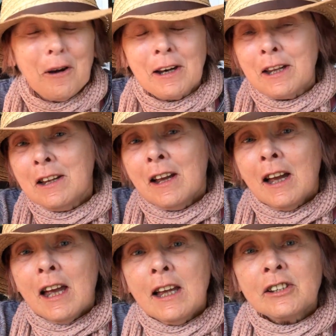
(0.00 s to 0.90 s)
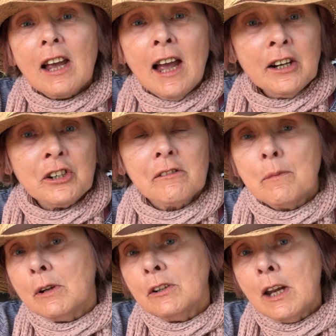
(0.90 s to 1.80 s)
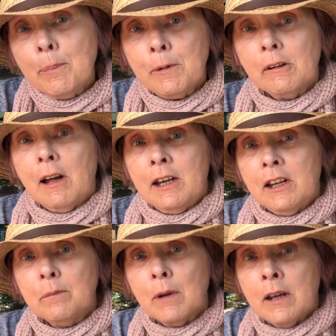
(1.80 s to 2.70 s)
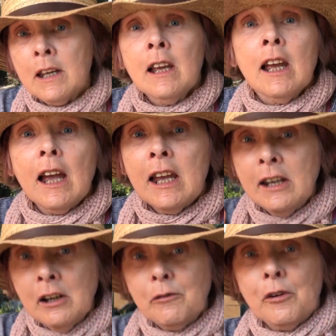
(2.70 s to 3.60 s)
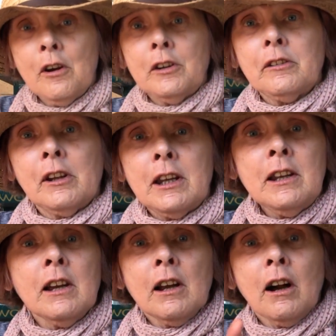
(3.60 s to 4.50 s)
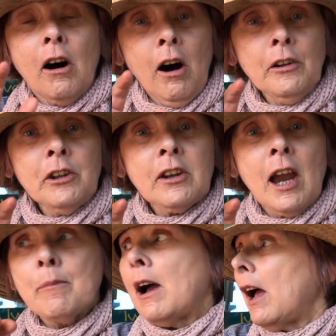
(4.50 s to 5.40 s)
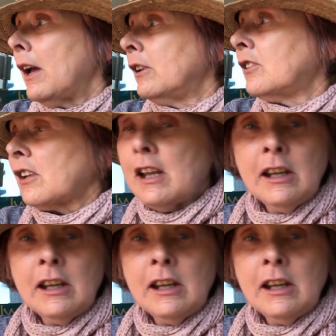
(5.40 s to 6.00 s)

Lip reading: funny, is actually manipulating me inadvertently on the camera and is